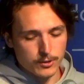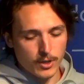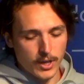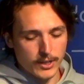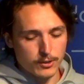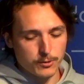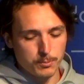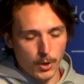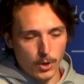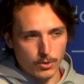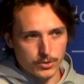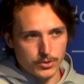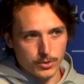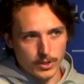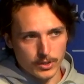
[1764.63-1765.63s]
as spokes,
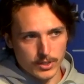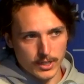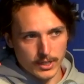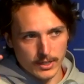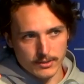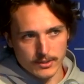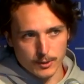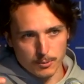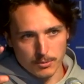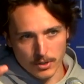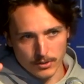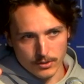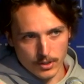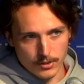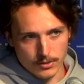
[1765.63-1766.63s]
sort of like as
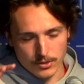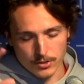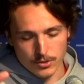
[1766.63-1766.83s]
these